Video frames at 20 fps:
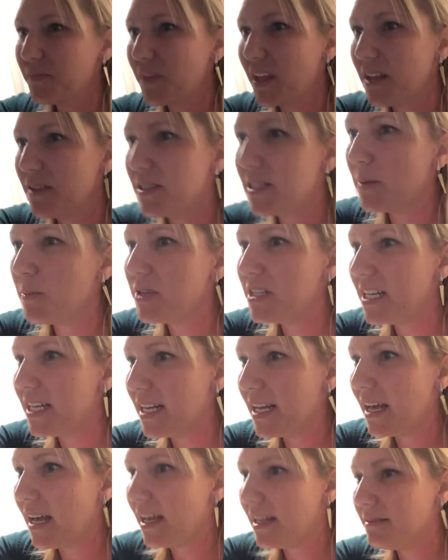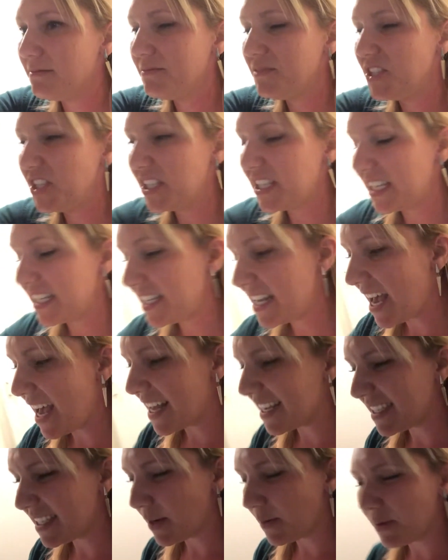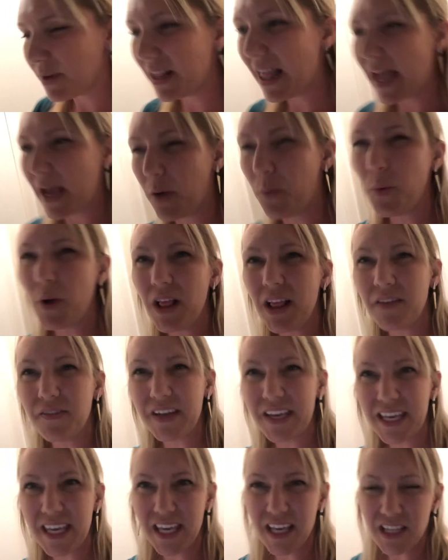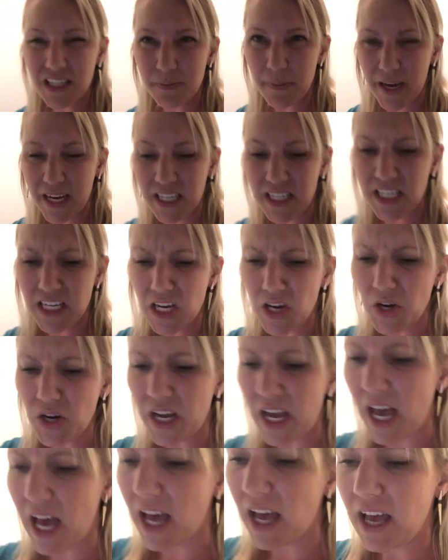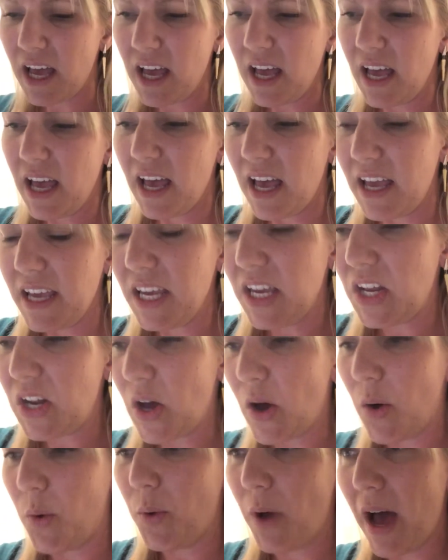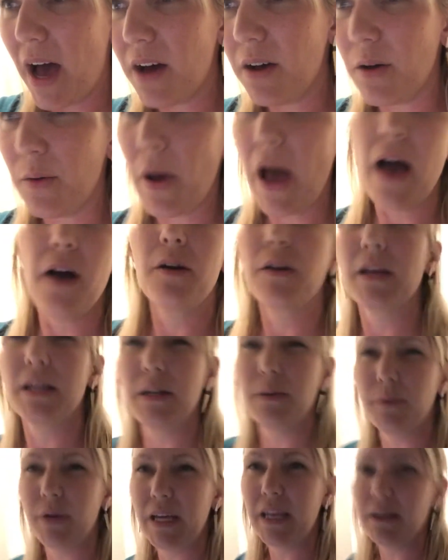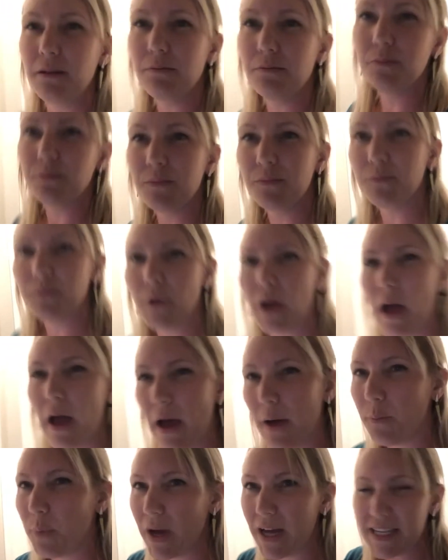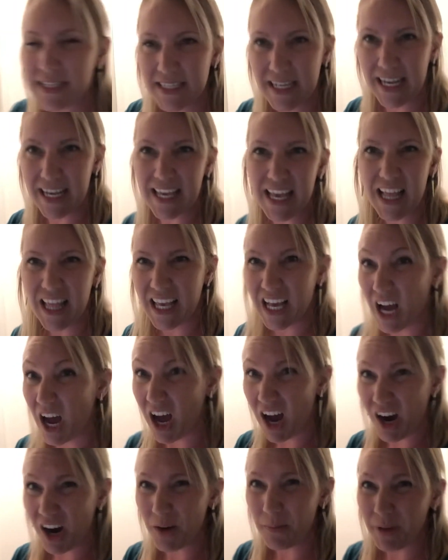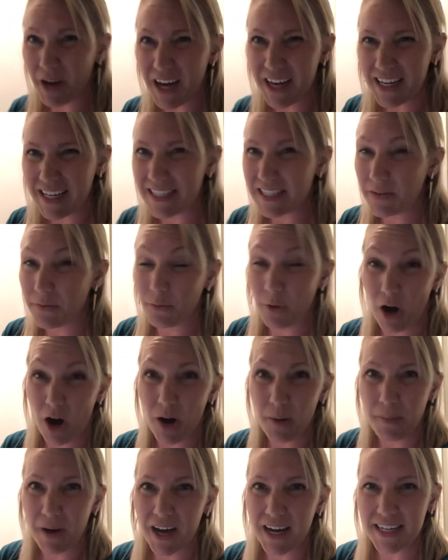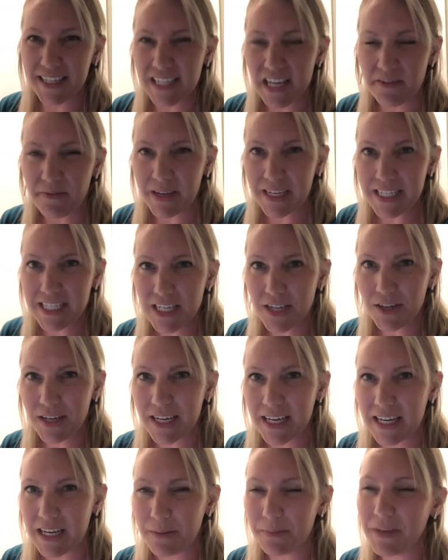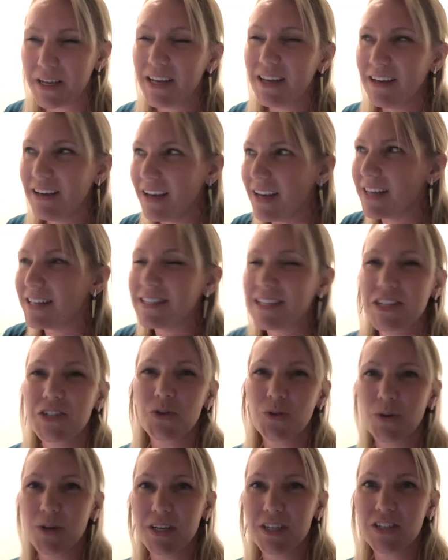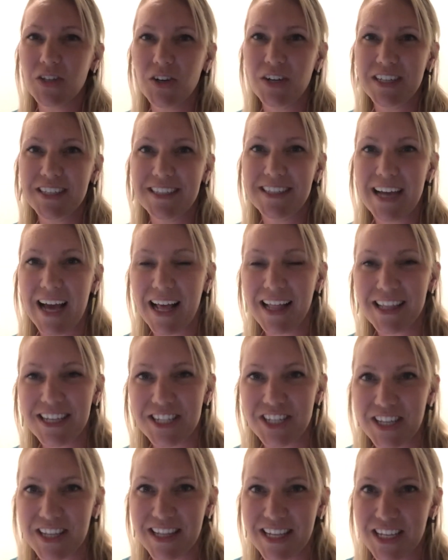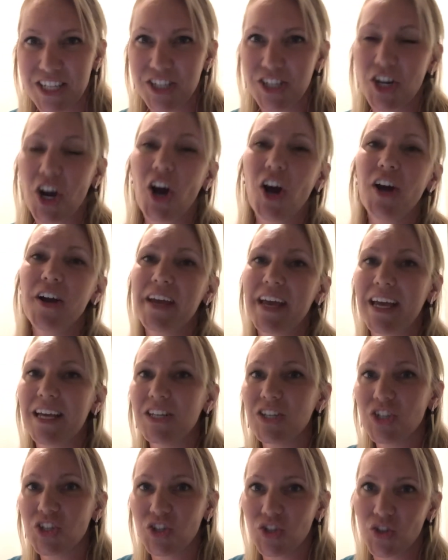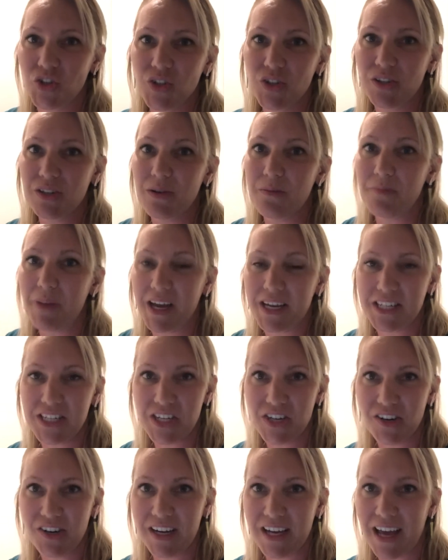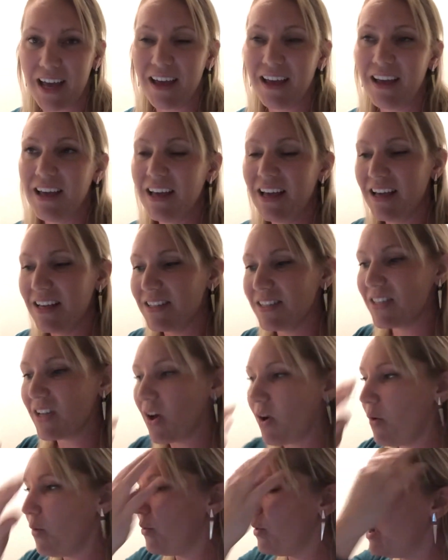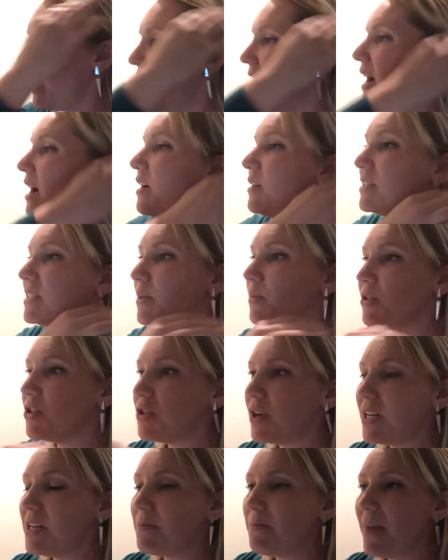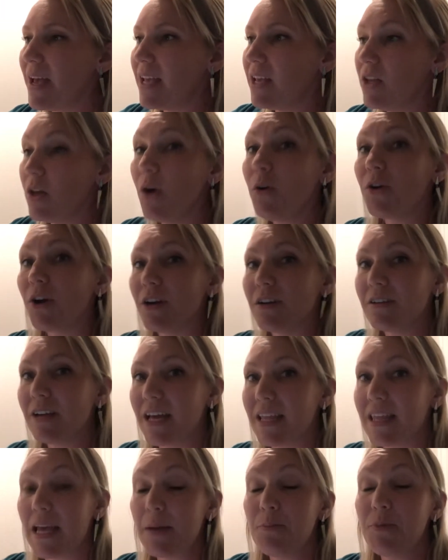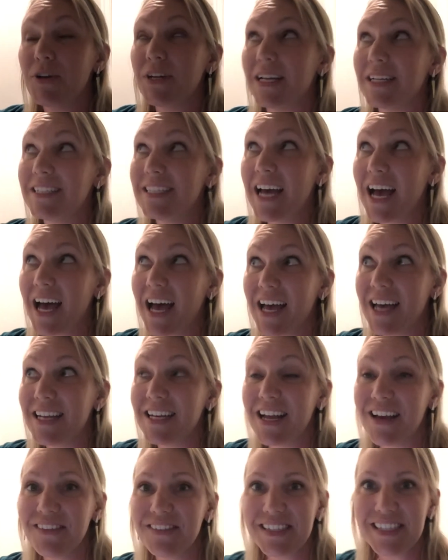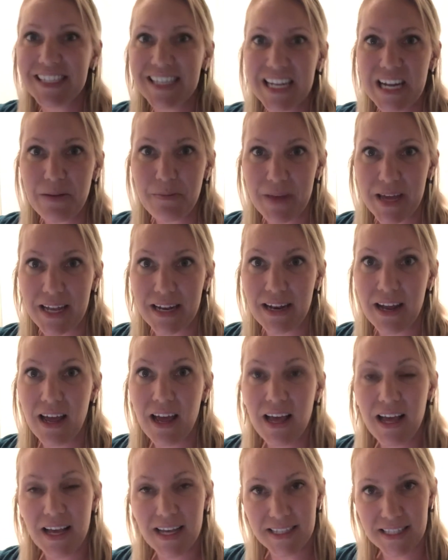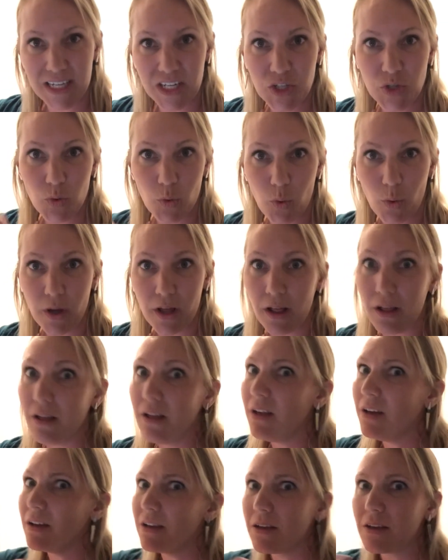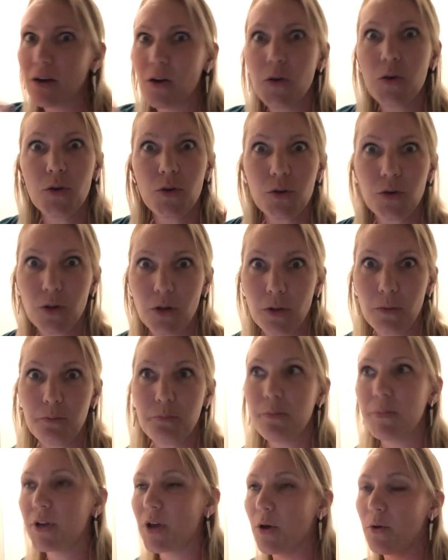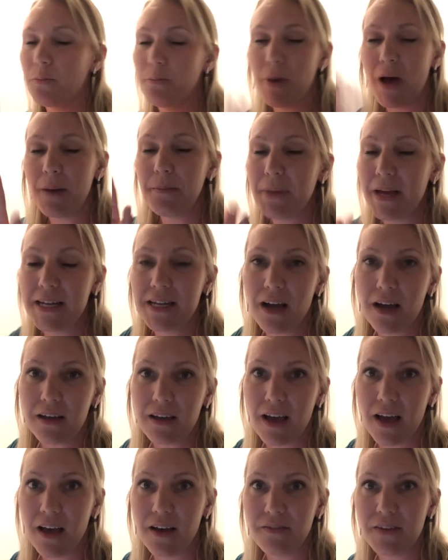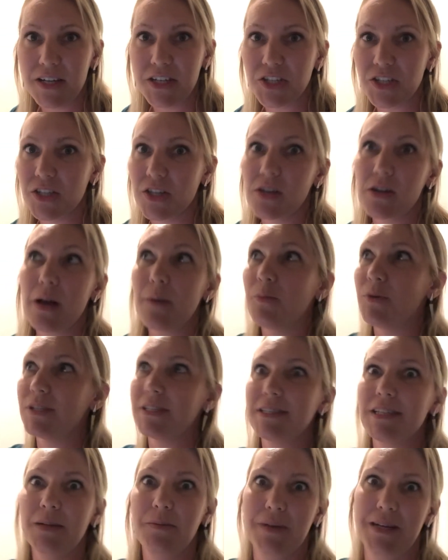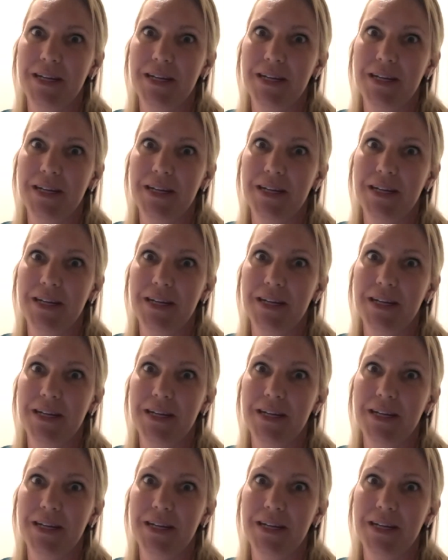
Someone did just a test. They were like, well, if it kills bacteria, how can we, why isn't it killing our bodies if our bodies have bacteria in them? And essential oils are intelligent. They target certain bacteria. So someone tried to make yogurt and they put a ton of cinnamon essential oil. Go PubMed.gov and just look up what cinnamon